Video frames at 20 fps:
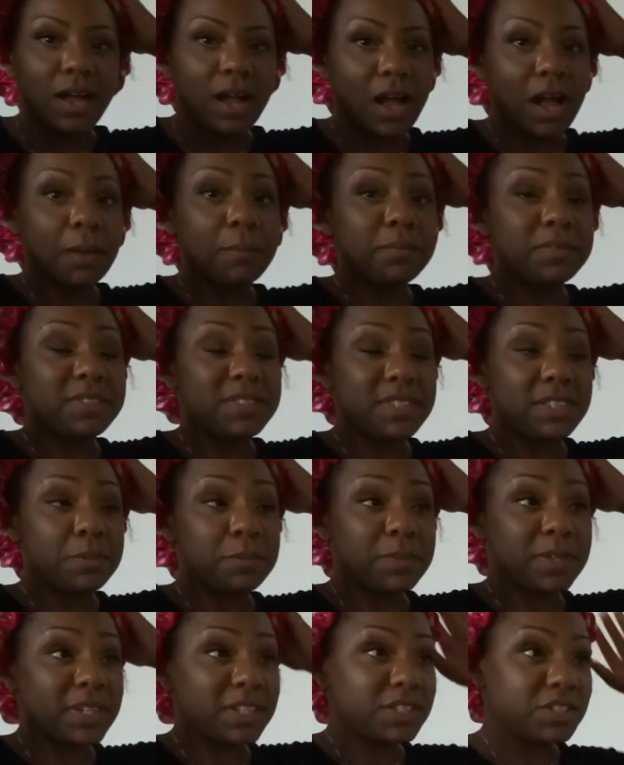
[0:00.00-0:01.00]
I'm
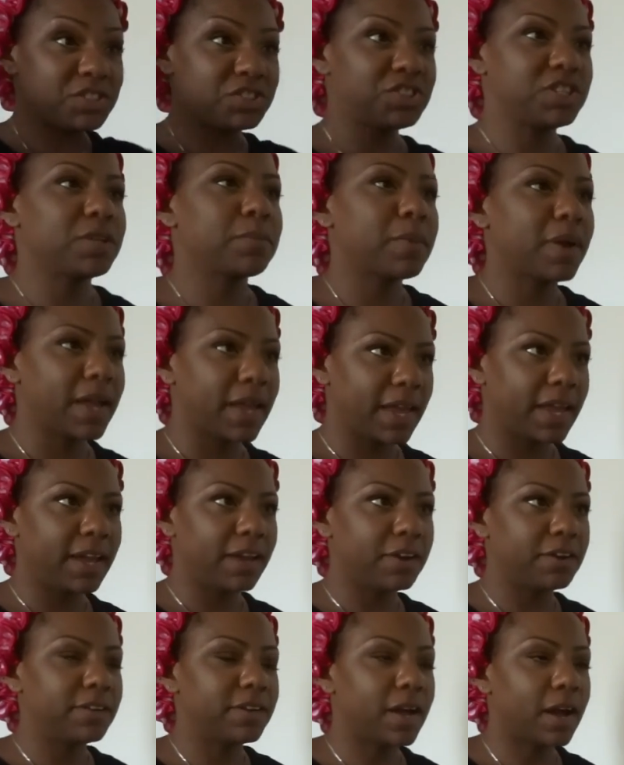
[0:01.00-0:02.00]
deep conditioning my
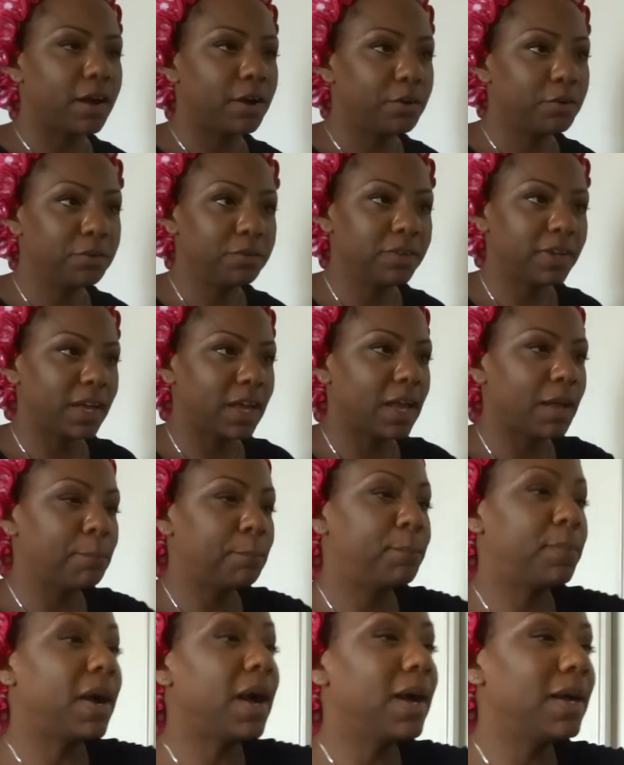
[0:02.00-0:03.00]
hair now,
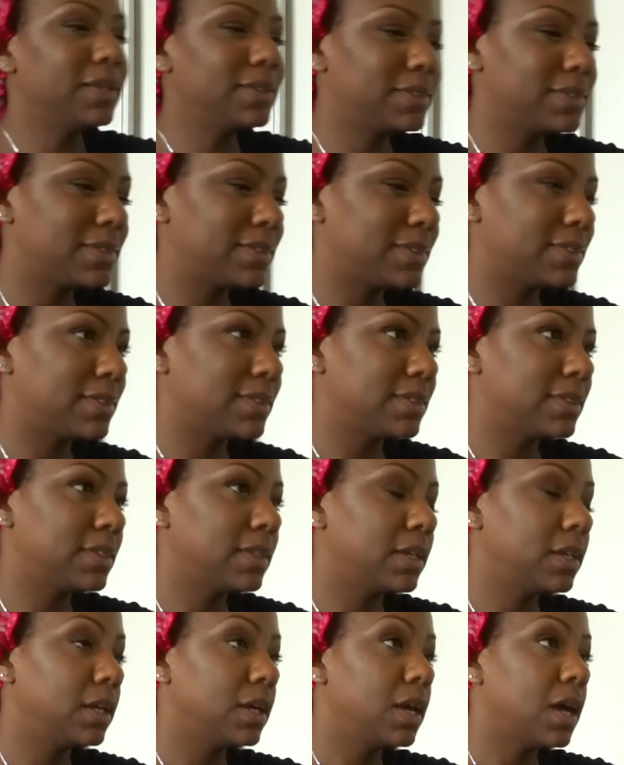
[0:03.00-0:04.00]
but
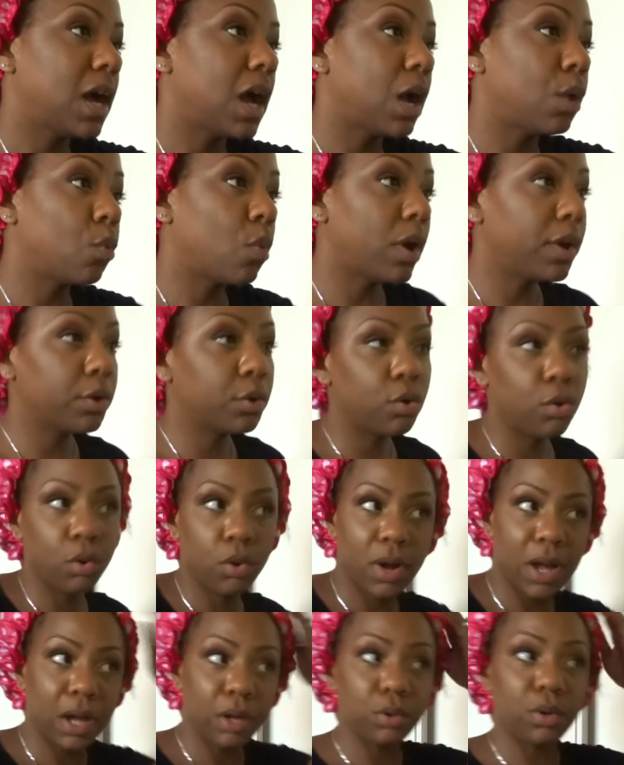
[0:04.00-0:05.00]
I want to
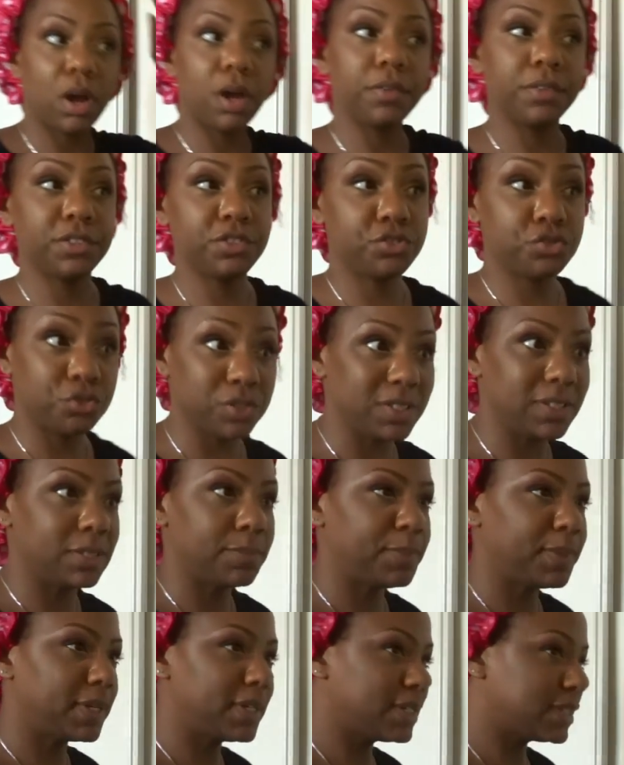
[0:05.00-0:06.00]
go out on the
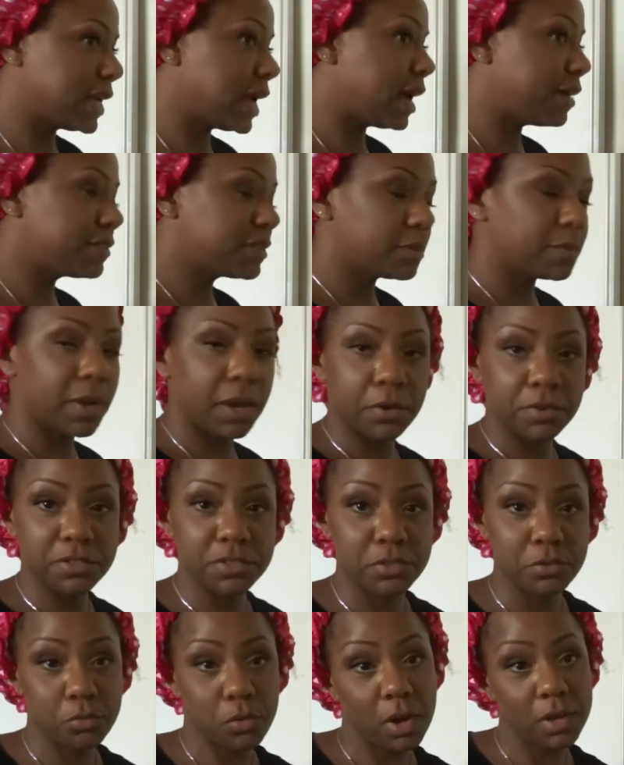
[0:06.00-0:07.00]
street because I have some
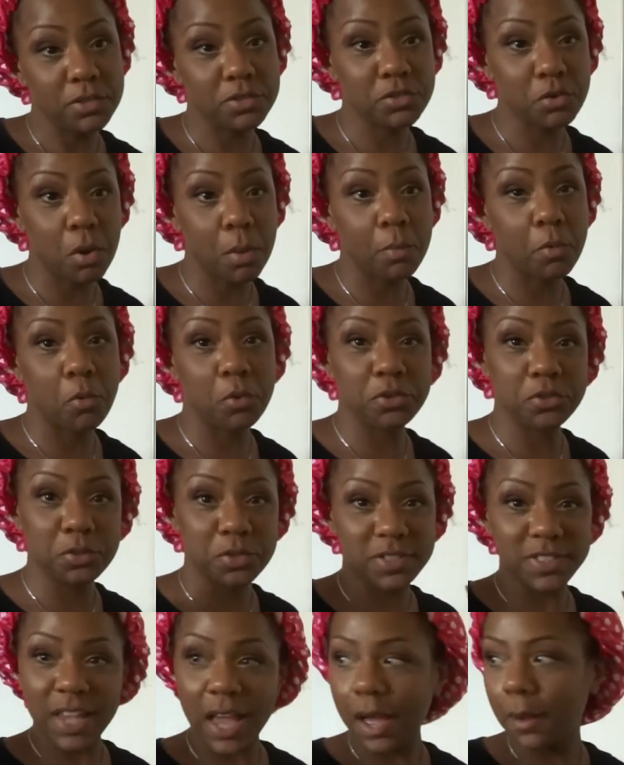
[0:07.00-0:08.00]
errands to run, so I'm going
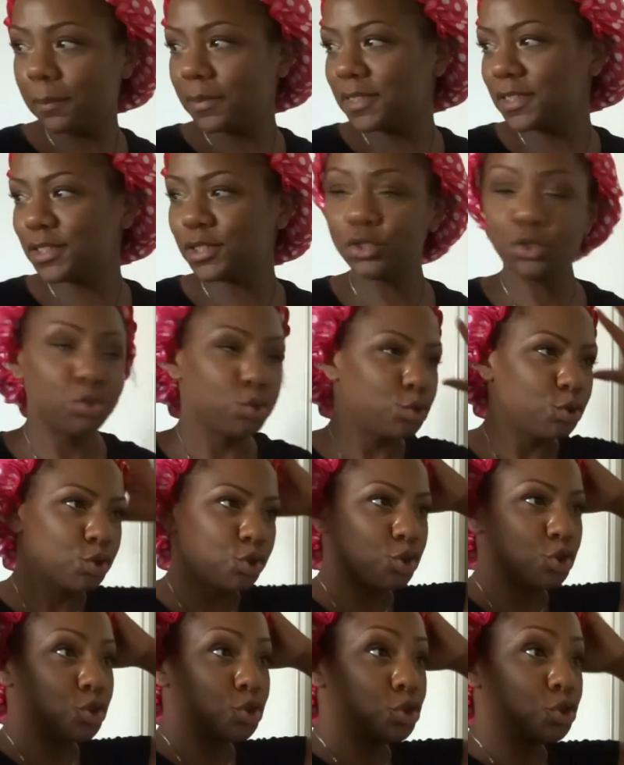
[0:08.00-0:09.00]
to attempt
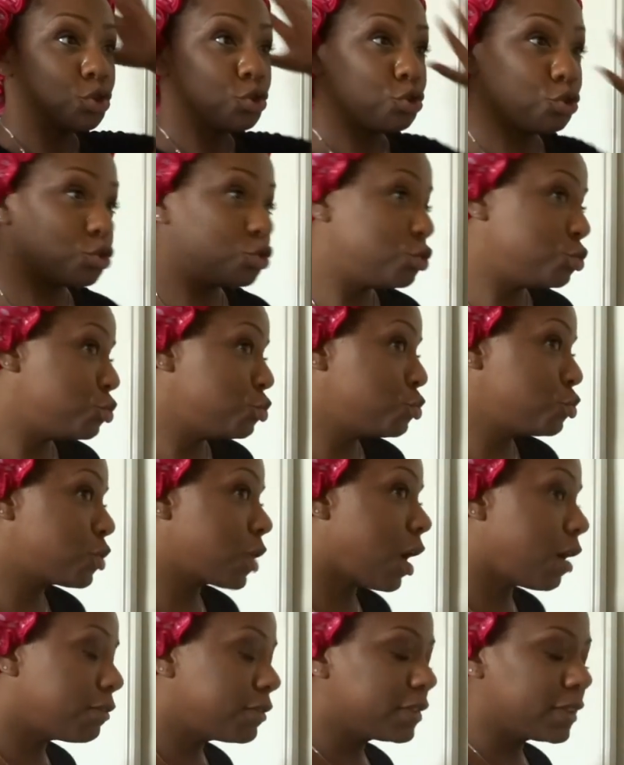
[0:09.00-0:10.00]
to
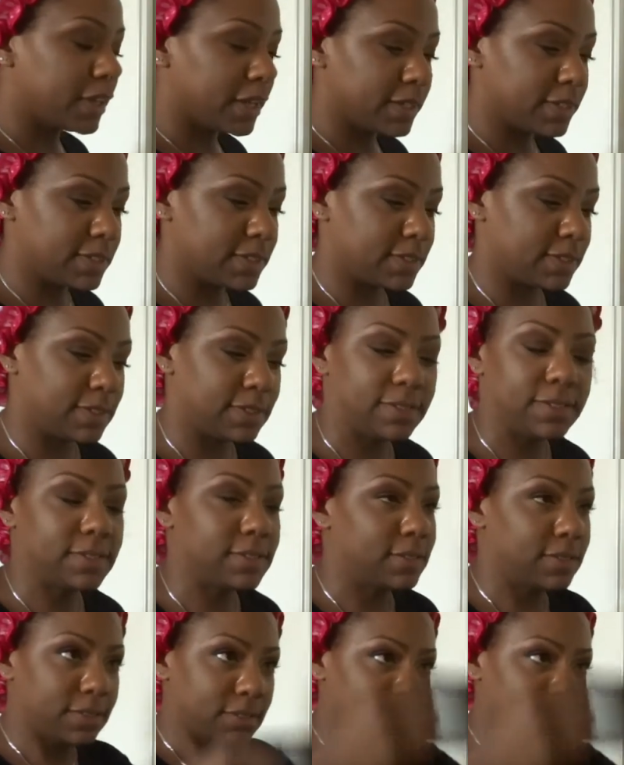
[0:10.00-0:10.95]
cover this.